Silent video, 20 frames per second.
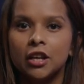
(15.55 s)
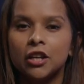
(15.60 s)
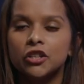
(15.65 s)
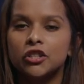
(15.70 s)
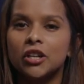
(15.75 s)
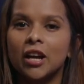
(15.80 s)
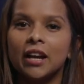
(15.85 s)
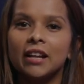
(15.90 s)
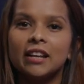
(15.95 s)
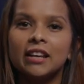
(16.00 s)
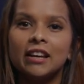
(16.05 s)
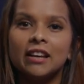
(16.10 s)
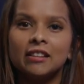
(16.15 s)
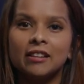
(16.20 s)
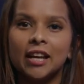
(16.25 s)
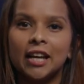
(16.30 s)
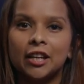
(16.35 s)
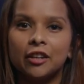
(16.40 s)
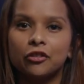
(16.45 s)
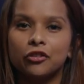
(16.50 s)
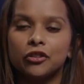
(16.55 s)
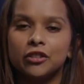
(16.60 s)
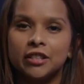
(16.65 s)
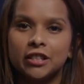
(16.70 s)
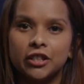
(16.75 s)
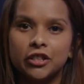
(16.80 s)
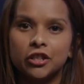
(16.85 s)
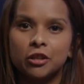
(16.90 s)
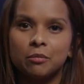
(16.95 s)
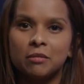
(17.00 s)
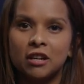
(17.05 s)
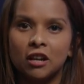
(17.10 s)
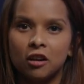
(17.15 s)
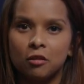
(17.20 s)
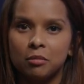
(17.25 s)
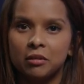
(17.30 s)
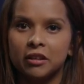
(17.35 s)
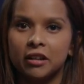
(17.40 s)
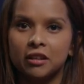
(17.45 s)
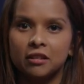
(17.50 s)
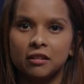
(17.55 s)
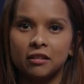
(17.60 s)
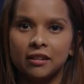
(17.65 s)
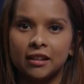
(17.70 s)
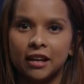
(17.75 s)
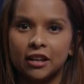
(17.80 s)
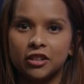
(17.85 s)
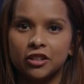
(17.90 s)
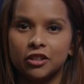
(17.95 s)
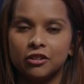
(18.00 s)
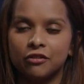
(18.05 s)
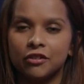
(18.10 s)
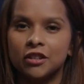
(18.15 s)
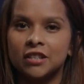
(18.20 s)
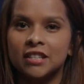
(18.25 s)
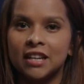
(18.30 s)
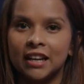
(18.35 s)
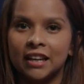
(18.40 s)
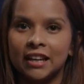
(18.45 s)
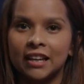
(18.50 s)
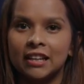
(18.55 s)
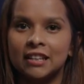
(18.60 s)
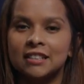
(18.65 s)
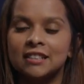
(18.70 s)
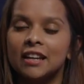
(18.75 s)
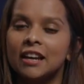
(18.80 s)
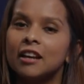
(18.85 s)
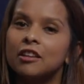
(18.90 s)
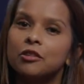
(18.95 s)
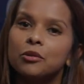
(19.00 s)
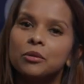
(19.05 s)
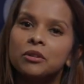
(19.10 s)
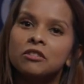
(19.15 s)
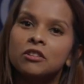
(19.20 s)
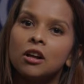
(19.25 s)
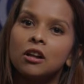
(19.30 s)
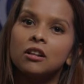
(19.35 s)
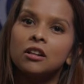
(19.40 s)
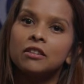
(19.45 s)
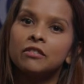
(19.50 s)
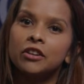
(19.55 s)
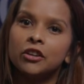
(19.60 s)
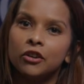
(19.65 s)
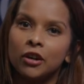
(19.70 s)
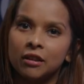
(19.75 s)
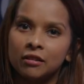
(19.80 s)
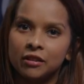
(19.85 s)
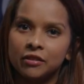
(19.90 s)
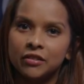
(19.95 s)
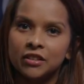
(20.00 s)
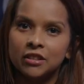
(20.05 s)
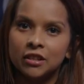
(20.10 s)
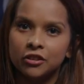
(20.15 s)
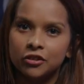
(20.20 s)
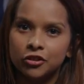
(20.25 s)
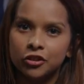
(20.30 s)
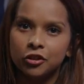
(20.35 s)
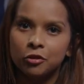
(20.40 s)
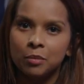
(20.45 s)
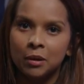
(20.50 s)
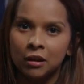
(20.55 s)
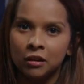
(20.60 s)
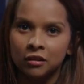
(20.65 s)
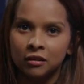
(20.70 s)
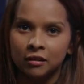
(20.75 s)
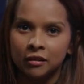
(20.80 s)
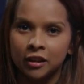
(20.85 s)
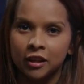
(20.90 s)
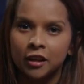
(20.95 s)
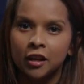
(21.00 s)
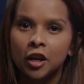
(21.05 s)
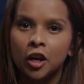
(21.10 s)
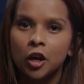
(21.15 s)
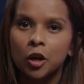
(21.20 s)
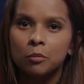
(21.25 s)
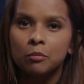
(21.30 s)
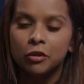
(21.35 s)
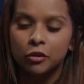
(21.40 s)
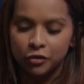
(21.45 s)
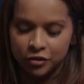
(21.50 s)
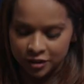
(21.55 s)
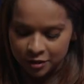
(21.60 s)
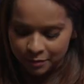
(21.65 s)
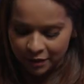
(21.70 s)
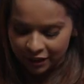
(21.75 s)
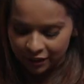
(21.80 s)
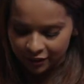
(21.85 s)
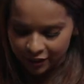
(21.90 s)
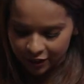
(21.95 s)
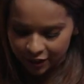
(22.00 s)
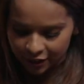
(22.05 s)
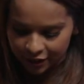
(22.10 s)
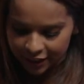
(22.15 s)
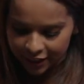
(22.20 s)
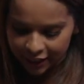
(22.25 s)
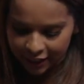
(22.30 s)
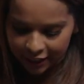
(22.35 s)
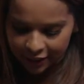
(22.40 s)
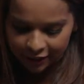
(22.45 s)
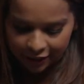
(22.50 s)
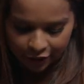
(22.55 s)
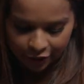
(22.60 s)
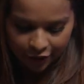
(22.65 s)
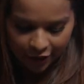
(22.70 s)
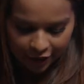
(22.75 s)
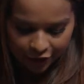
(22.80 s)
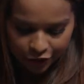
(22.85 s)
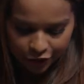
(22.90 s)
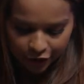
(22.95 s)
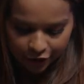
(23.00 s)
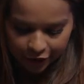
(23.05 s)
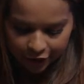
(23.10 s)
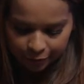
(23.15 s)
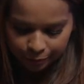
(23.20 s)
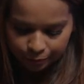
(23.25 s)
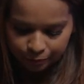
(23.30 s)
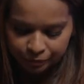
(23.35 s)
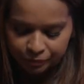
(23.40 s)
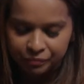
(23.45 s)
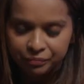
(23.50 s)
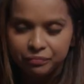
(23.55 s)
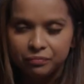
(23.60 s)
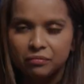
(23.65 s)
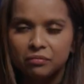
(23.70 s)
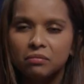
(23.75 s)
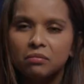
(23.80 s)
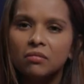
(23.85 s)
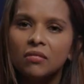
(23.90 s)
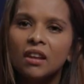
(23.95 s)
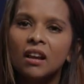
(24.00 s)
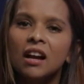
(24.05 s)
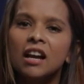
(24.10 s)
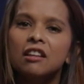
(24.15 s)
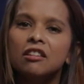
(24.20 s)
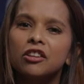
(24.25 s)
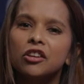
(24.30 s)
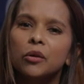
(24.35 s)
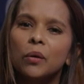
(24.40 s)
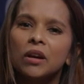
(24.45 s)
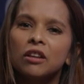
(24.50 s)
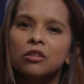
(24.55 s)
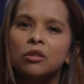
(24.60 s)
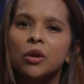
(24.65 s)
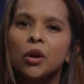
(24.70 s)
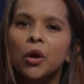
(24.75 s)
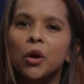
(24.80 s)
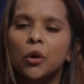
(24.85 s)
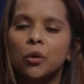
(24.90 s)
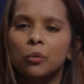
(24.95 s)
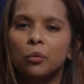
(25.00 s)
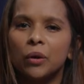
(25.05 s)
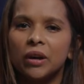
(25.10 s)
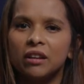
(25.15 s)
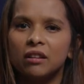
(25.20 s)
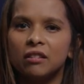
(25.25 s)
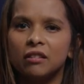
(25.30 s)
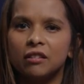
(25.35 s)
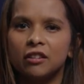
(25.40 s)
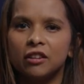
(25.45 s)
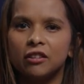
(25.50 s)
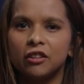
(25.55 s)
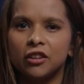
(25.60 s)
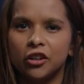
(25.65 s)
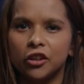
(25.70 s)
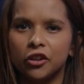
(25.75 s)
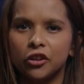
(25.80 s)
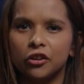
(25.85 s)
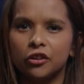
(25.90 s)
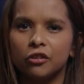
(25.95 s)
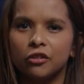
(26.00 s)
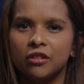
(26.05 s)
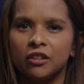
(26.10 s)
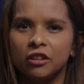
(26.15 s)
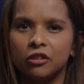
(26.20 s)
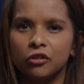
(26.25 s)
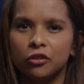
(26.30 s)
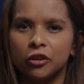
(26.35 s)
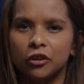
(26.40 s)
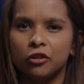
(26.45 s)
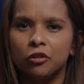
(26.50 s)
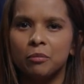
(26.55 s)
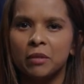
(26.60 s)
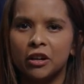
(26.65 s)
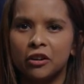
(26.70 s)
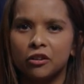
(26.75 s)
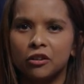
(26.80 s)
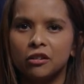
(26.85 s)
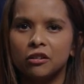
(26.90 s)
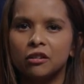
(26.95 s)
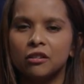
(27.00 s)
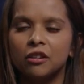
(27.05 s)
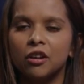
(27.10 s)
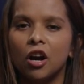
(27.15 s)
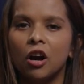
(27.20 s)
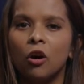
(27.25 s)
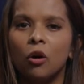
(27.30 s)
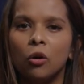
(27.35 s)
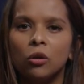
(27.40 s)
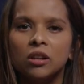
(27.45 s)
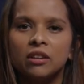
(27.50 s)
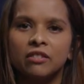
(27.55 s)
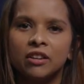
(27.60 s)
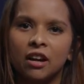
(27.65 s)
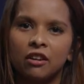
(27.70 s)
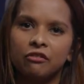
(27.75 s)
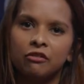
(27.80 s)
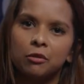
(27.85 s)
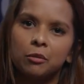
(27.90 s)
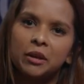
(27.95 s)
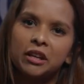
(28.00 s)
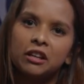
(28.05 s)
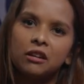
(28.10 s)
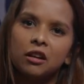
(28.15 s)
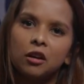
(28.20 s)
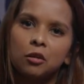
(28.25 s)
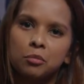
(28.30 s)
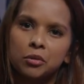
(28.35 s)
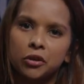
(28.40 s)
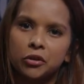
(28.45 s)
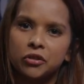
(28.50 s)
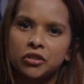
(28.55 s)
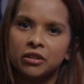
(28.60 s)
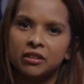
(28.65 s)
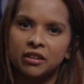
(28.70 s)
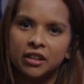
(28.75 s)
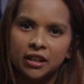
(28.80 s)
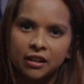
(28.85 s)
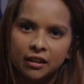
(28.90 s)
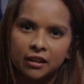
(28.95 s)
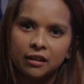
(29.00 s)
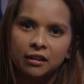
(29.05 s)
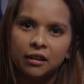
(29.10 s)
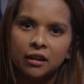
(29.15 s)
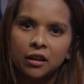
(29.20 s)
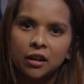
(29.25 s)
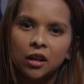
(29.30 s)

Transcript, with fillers: China has had a strategic monopoly on the sector for decades as a result of aggressive industrial policy, both domestically and internationally. As the U.S. races to secure these critical minerals, a whole of government approach is needed.